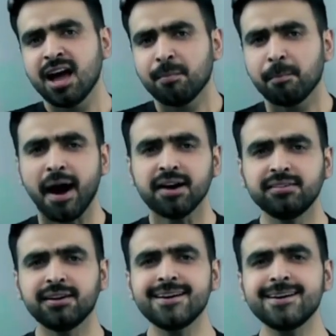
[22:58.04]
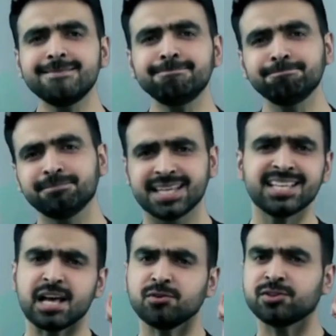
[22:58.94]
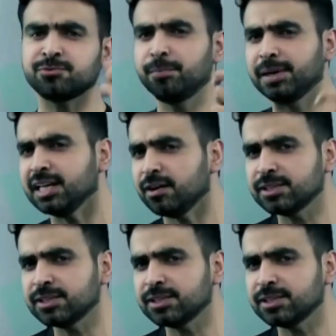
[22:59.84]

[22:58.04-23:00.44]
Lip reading: But this sounds familiar with